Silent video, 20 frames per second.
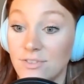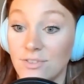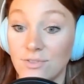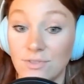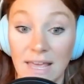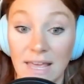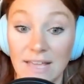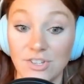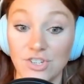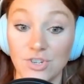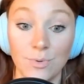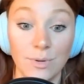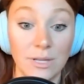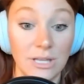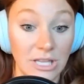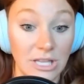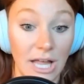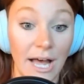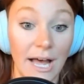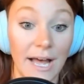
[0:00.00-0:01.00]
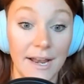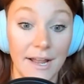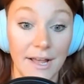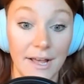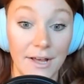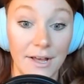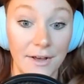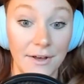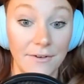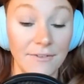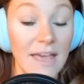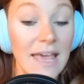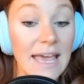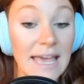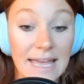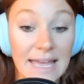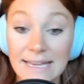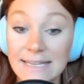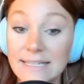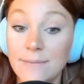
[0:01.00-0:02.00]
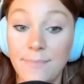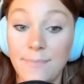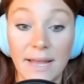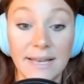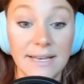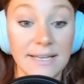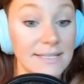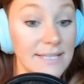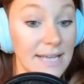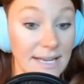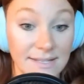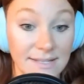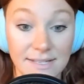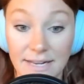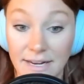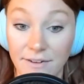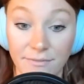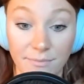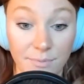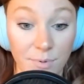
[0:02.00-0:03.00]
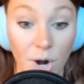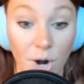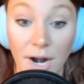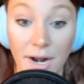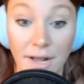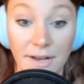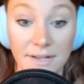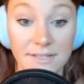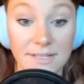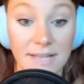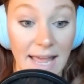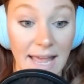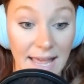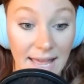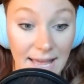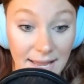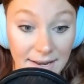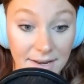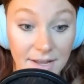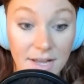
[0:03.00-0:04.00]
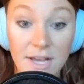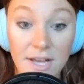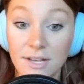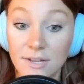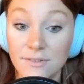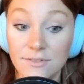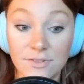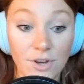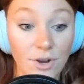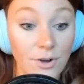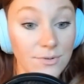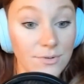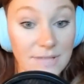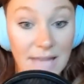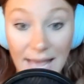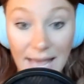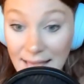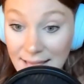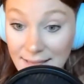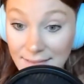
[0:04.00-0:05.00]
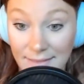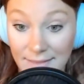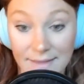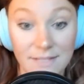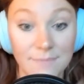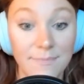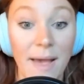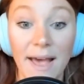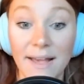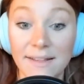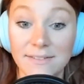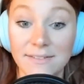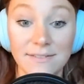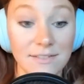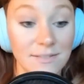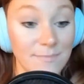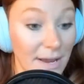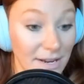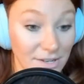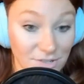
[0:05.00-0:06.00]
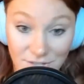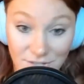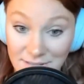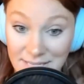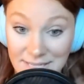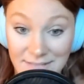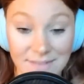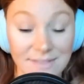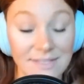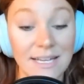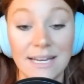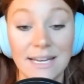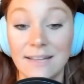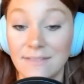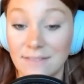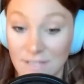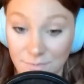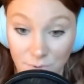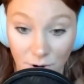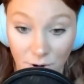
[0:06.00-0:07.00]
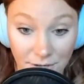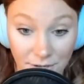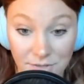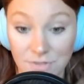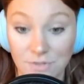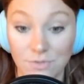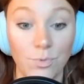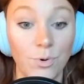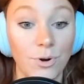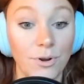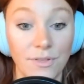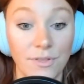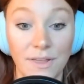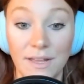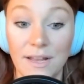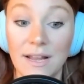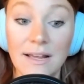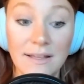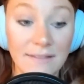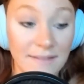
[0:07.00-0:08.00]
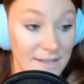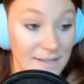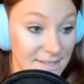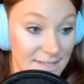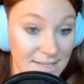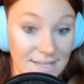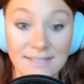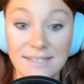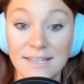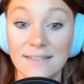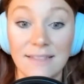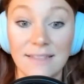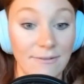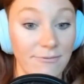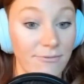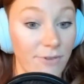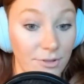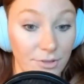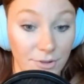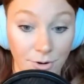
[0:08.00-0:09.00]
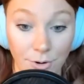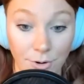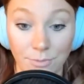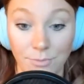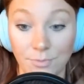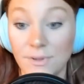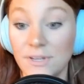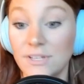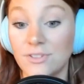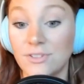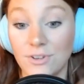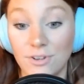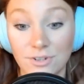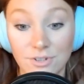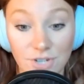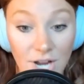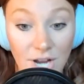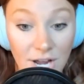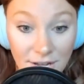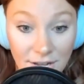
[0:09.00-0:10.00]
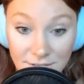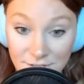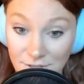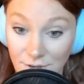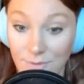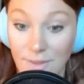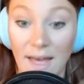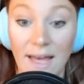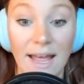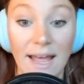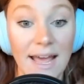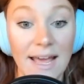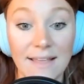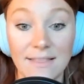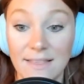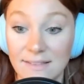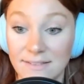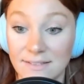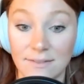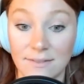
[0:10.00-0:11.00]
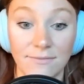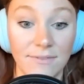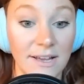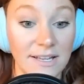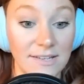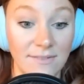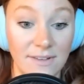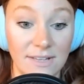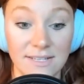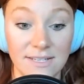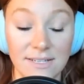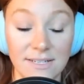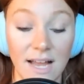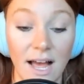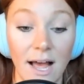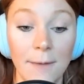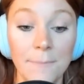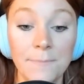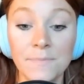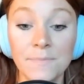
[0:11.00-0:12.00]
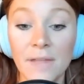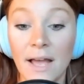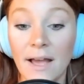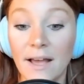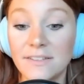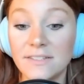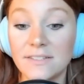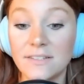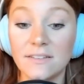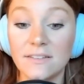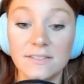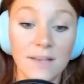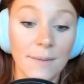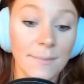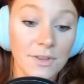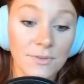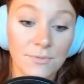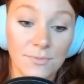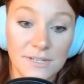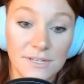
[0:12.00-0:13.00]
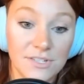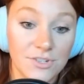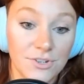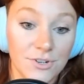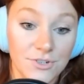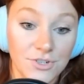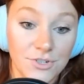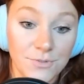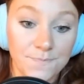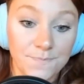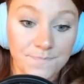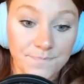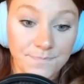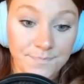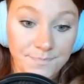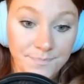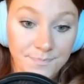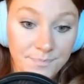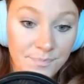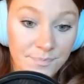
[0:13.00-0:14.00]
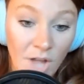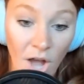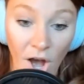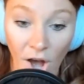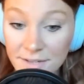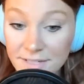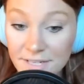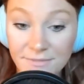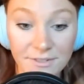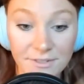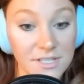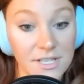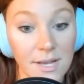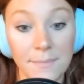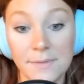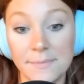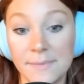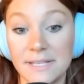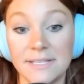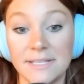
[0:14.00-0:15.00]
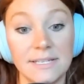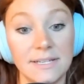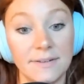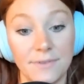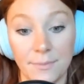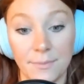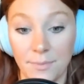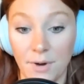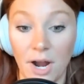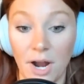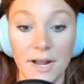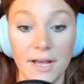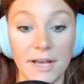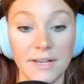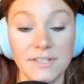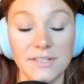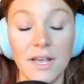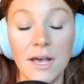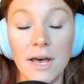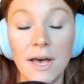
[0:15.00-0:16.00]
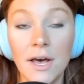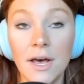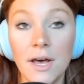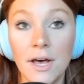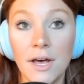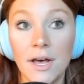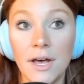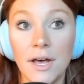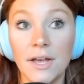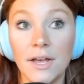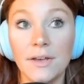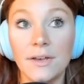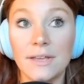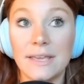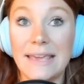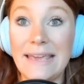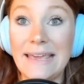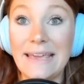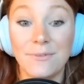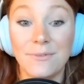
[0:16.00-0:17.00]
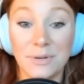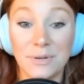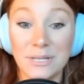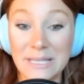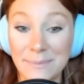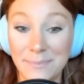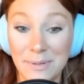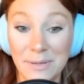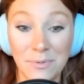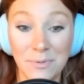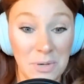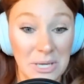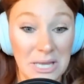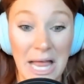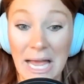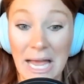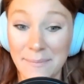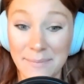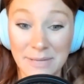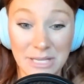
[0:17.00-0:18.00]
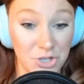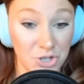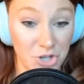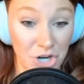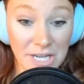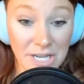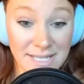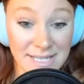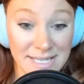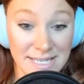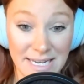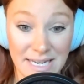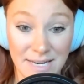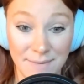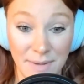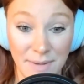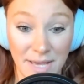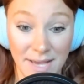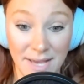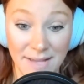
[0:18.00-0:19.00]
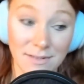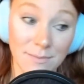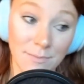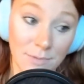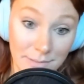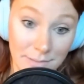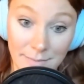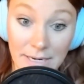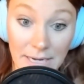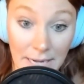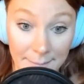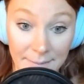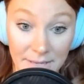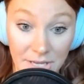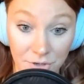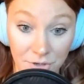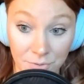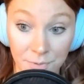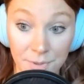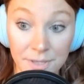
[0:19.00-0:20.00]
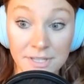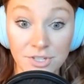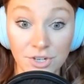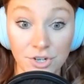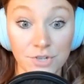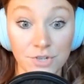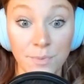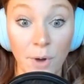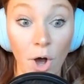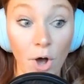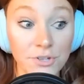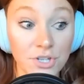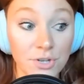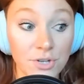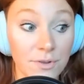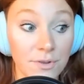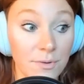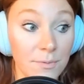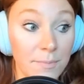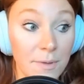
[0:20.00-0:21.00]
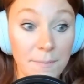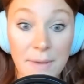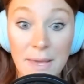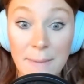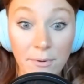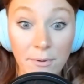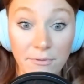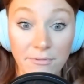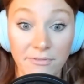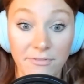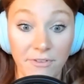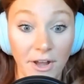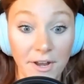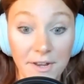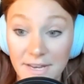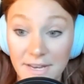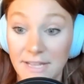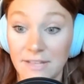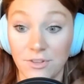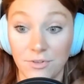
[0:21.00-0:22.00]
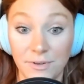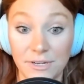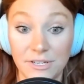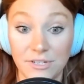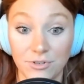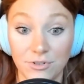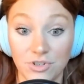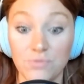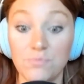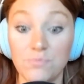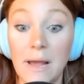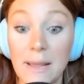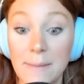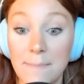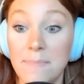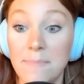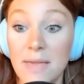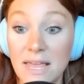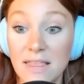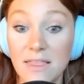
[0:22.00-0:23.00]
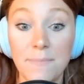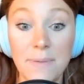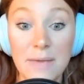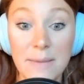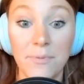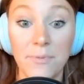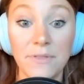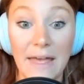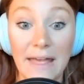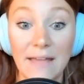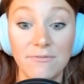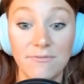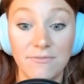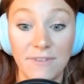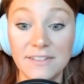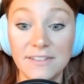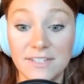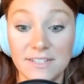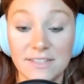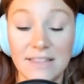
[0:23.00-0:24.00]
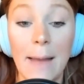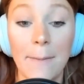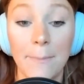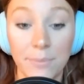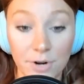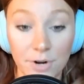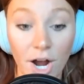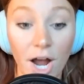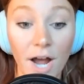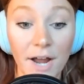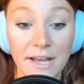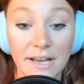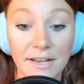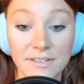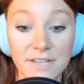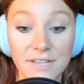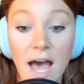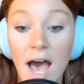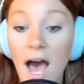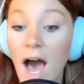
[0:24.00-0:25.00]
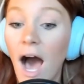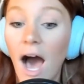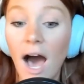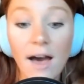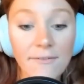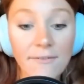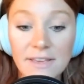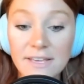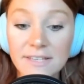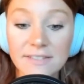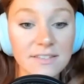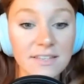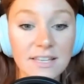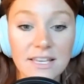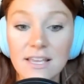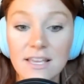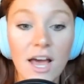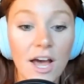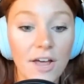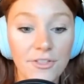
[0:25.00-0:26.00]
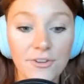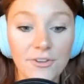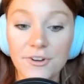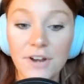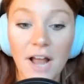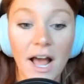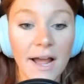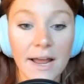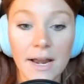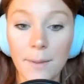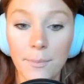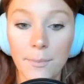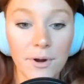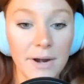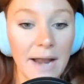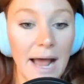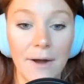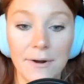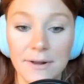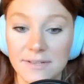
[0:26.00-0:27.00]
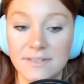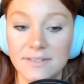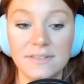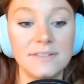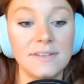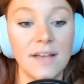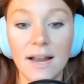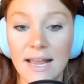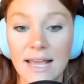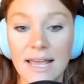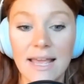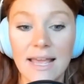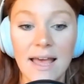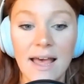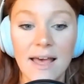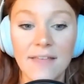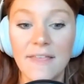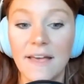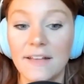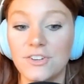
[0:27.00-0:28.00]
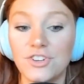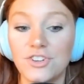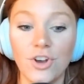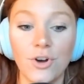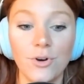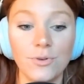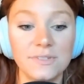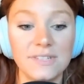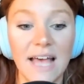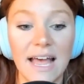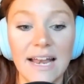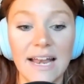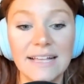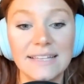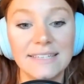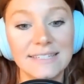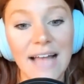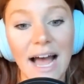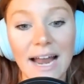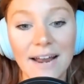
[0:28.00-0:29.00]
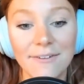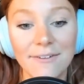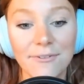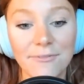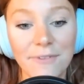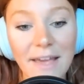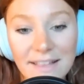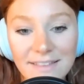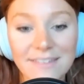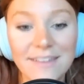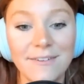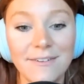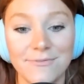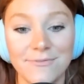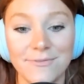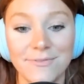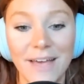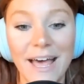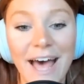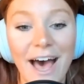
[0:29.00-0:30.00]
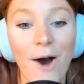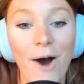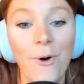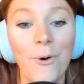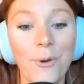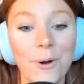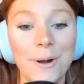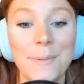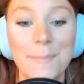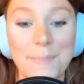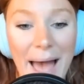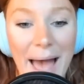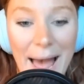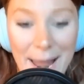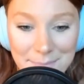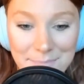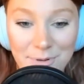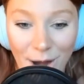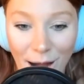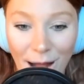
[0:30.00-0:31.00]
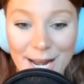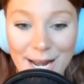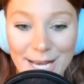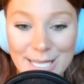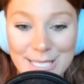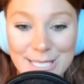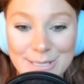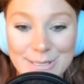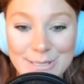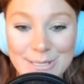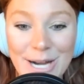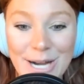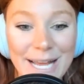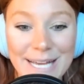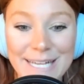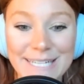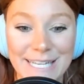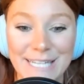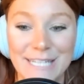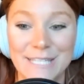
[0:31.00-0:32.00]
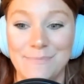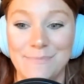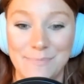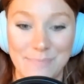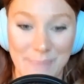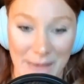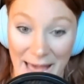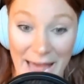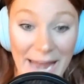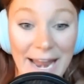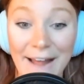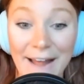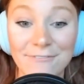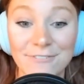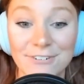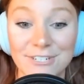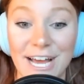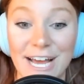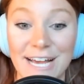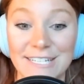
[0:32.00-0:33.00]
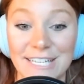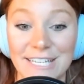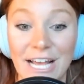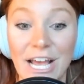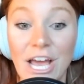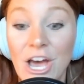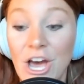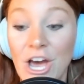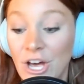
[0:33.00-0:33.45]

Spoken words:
So they do a lot of independent testing of products and shows, hey, this passed inspection, this didn't, this product is worth it, this isn't. They fund their own research so that, hey, this is effective, it's not. Because some of the research on different supplements and different products, it can't really be reliably trusted because number one, it might not be good research, but also the people funding the research might be the people that invented that product. Obviously, they're not going to put out a study that shows that it's not effective or a bad product, right? Because that's bad advertising.